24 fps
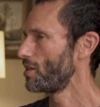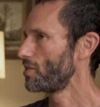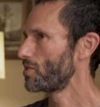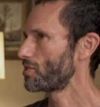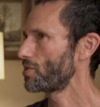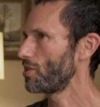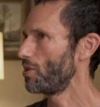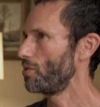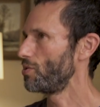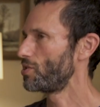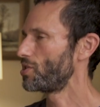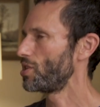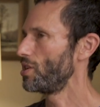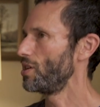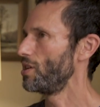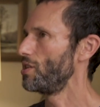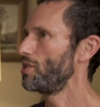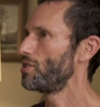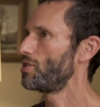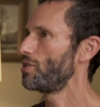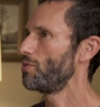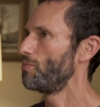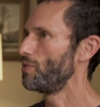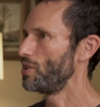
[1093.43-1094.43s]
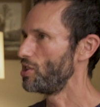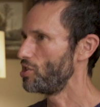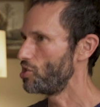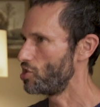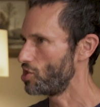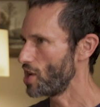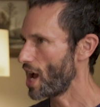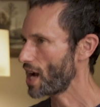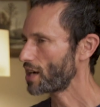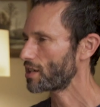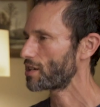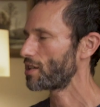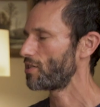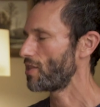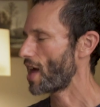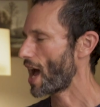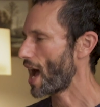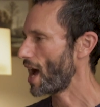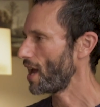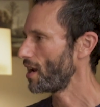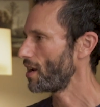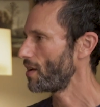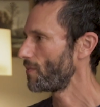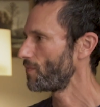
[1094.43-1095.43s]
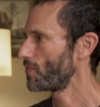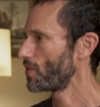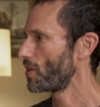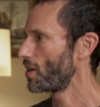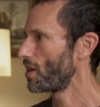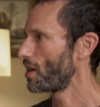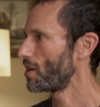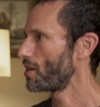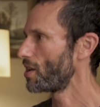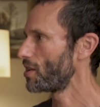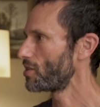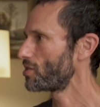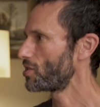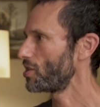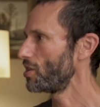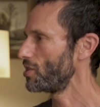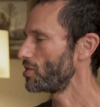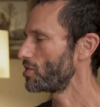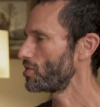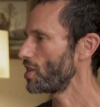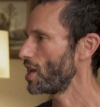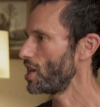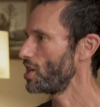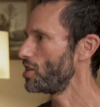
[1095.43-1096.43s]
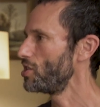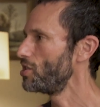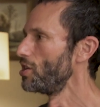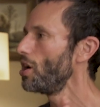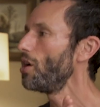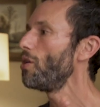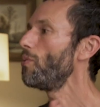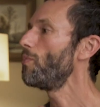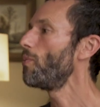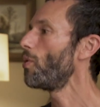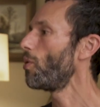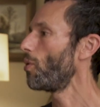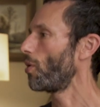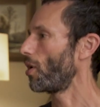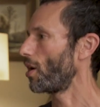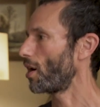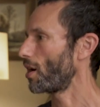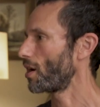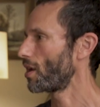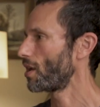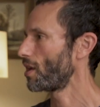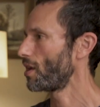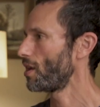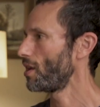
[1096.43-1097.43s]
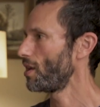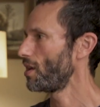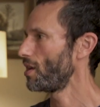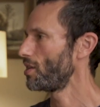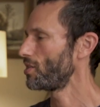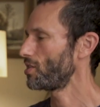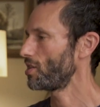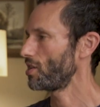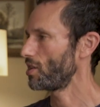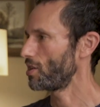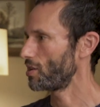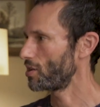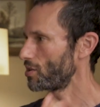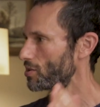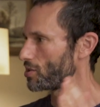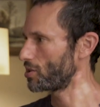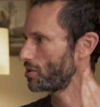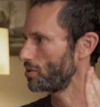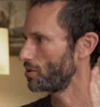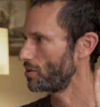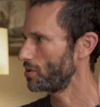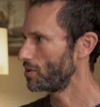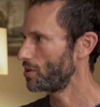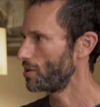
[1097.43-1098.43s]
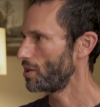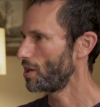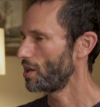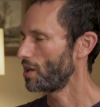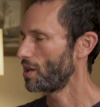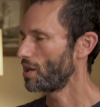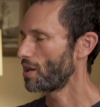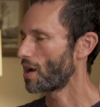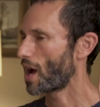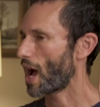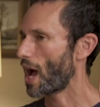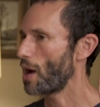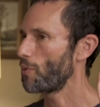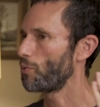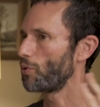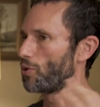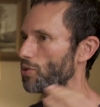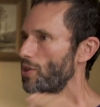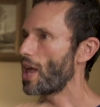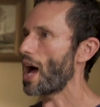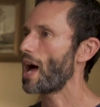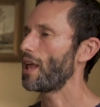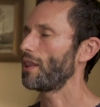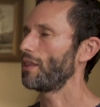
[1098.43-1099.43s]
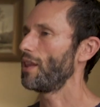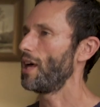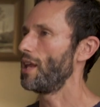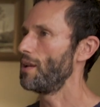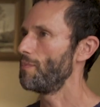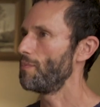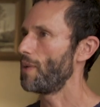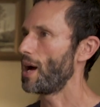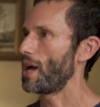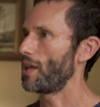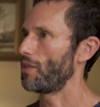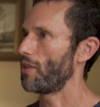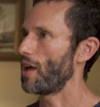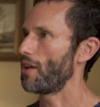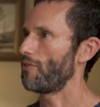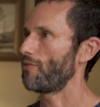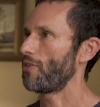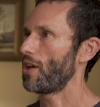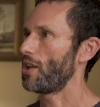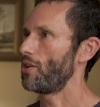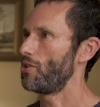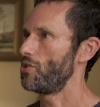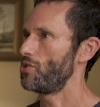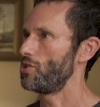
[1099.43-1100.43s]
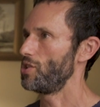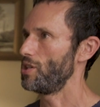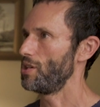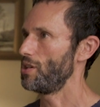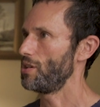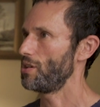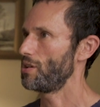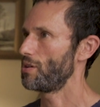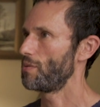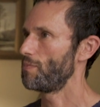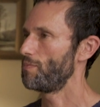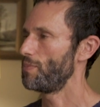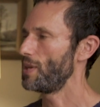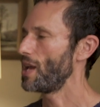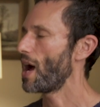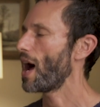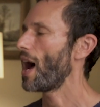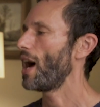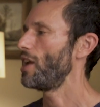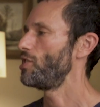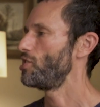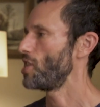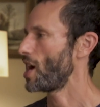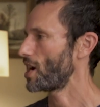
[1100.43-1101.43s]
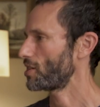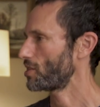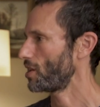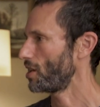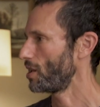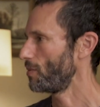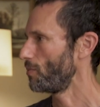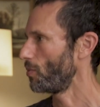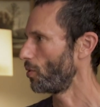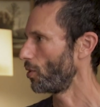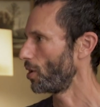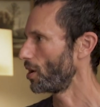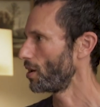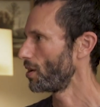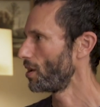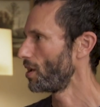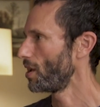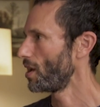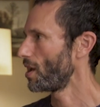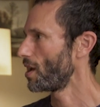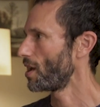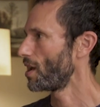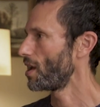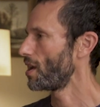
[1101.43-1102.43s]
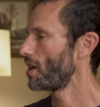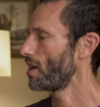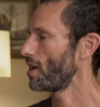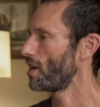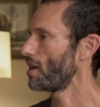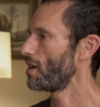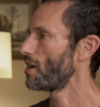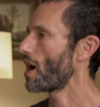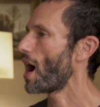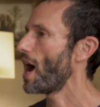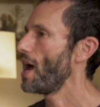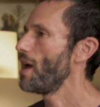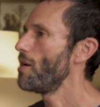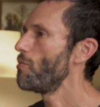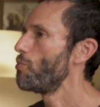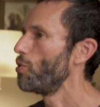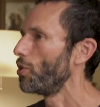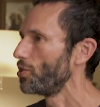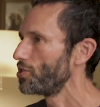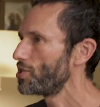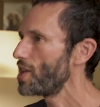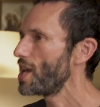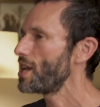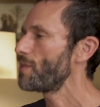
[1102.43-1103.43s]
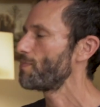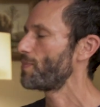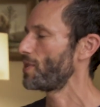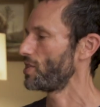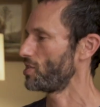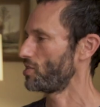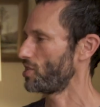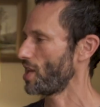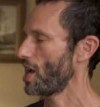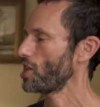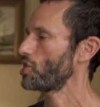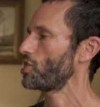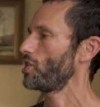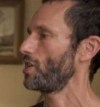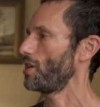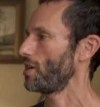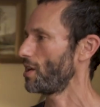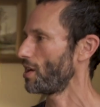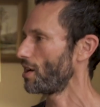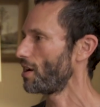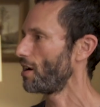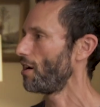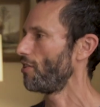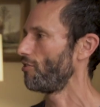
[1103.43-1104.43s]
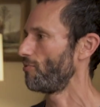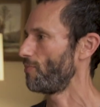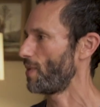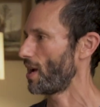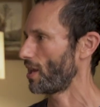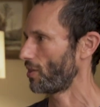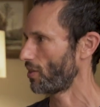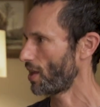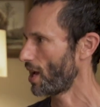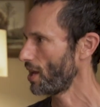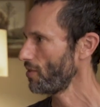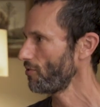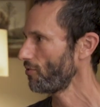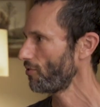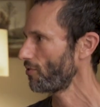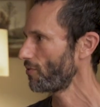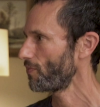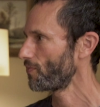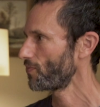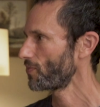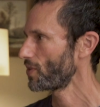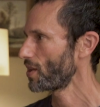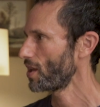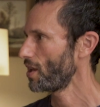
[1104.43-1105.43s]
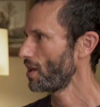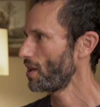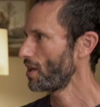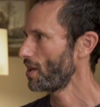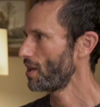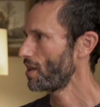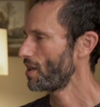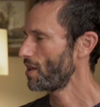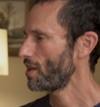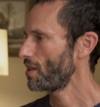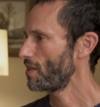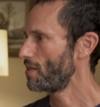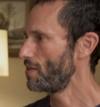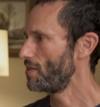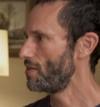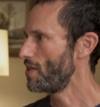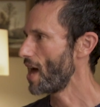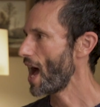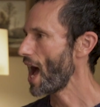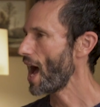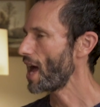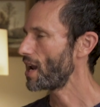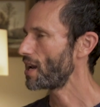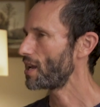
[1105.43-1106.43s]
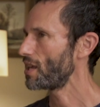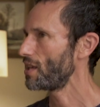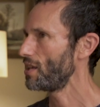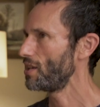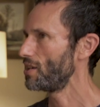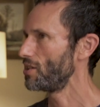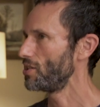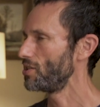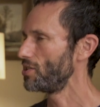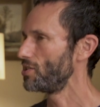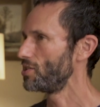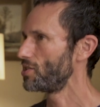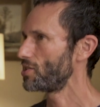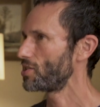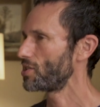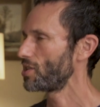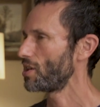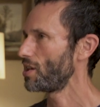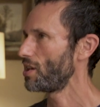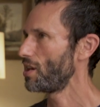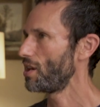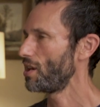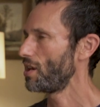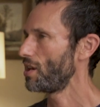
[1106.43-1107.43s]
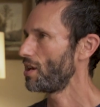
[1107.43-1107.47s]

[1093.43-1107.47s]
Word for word: So to to reject that, to say no more, to to I will not let my life energy be hijacked anymore. I will take possession of my life. That is,